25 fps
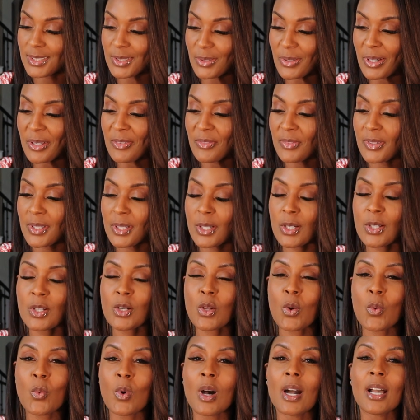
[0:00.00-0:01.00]
so I
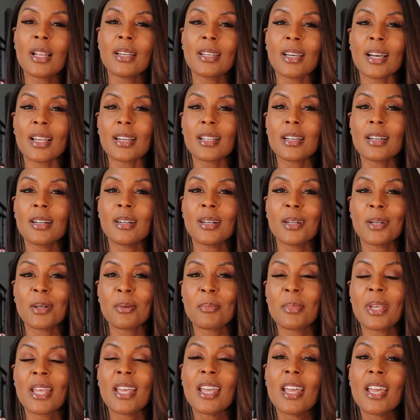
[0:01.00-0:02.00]
figured why not
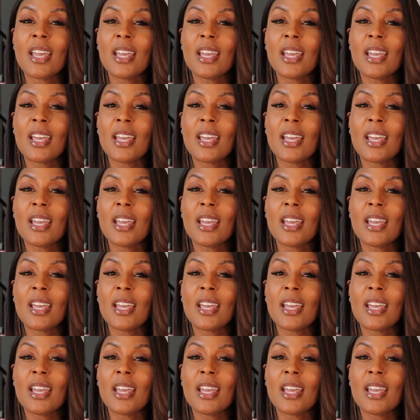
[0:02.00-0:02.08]
come